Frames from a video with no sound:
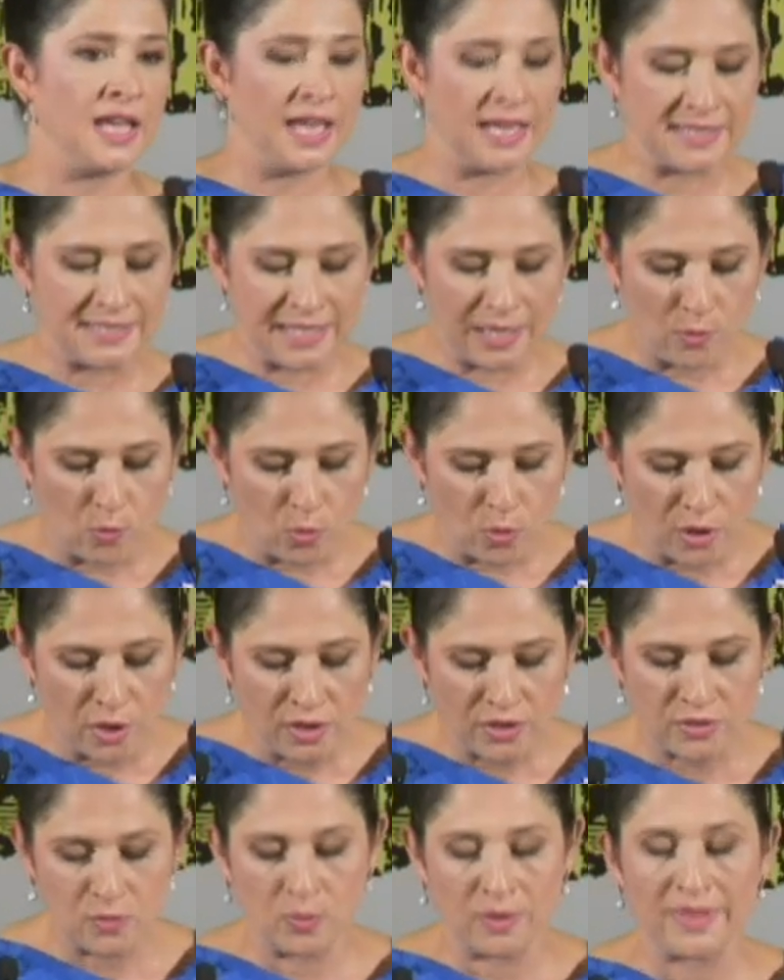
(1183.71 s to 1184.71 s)
as they
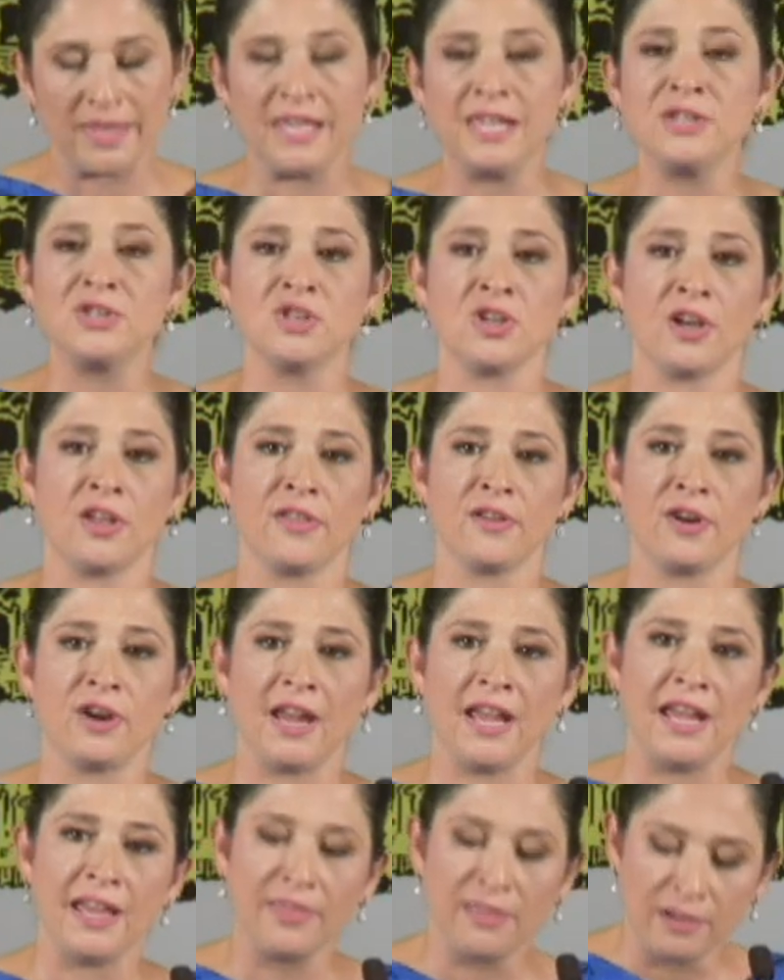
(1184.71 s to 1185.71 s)
worked with each other
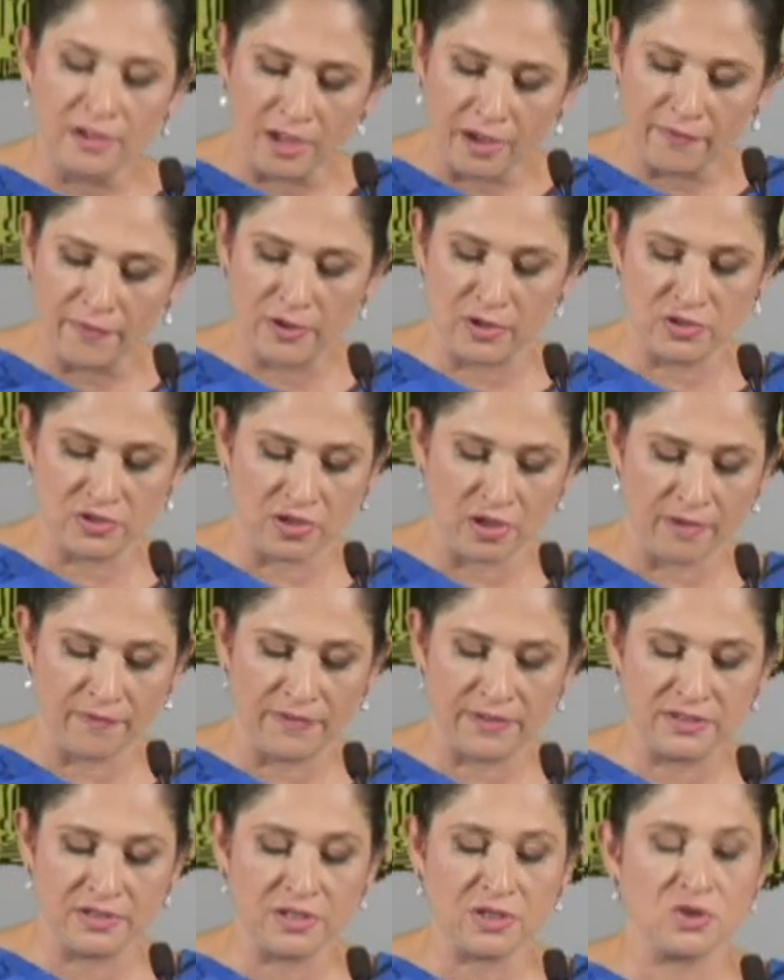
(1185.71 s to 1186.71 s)
and the governor's
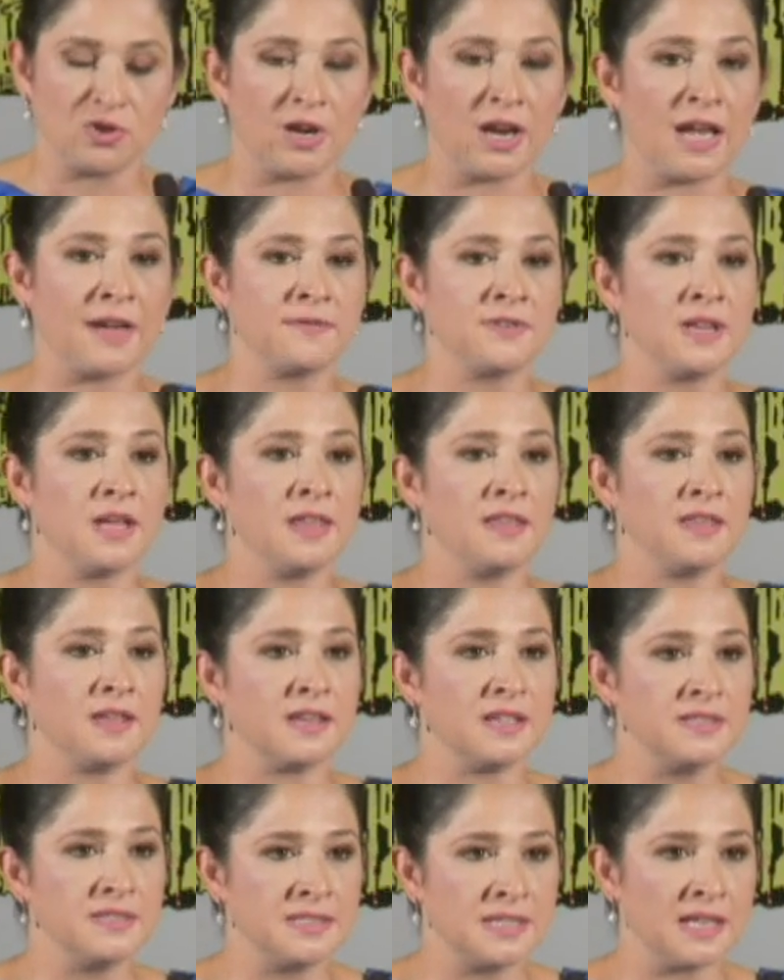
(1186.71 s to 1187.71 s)
office to draft the
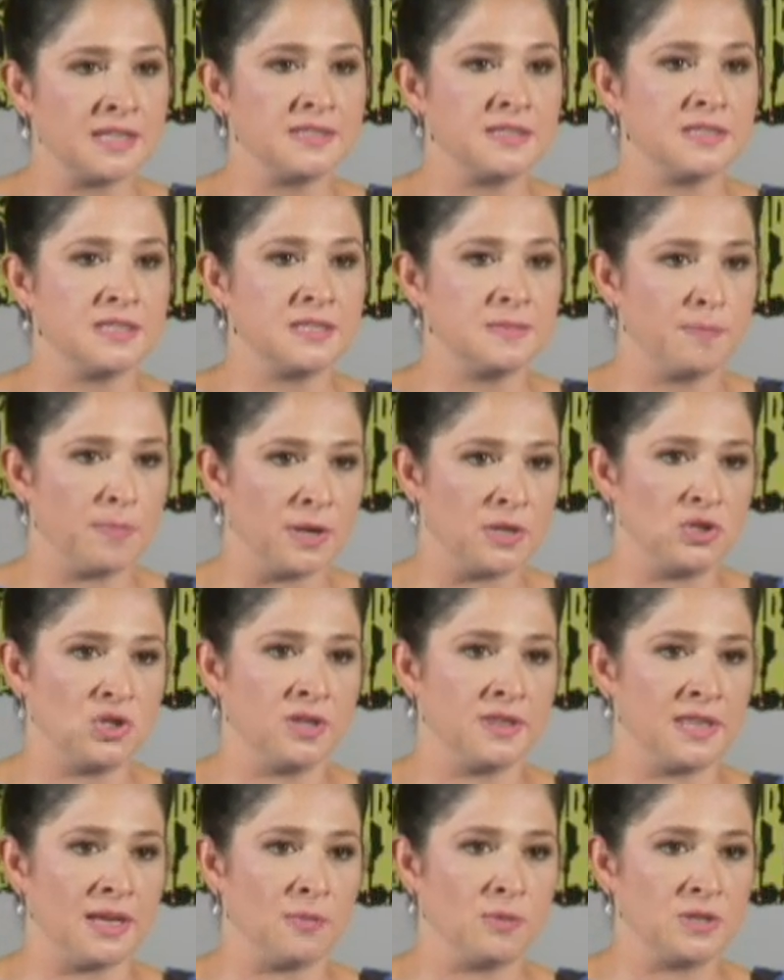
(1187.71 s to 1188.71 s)
consensus
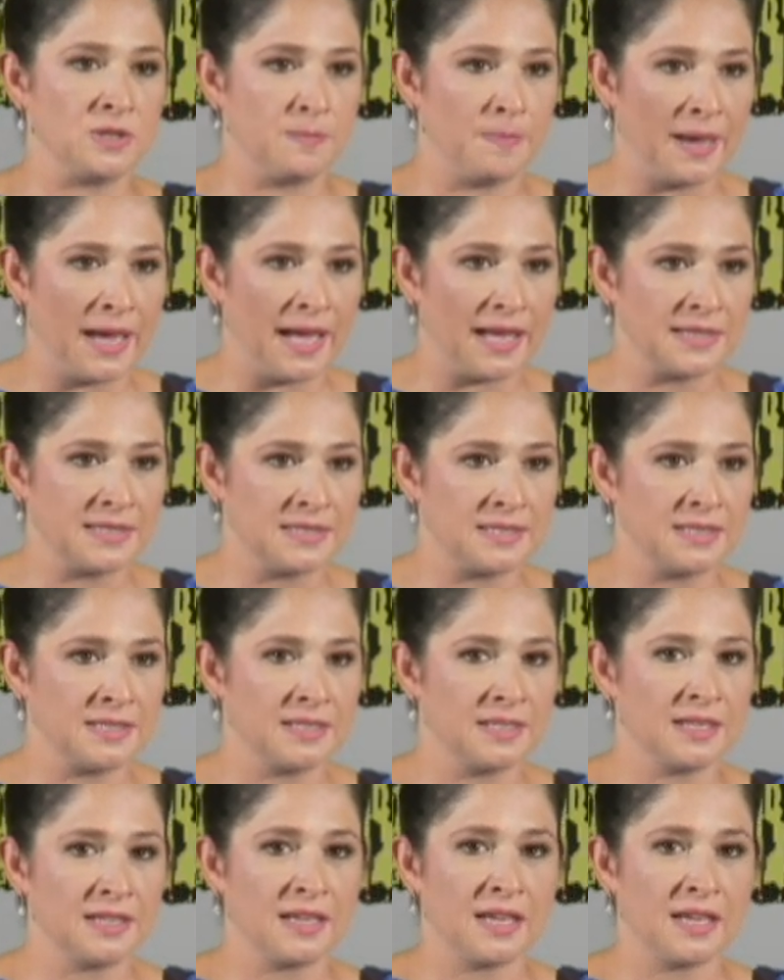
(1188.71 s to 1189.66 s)
budget that was passed.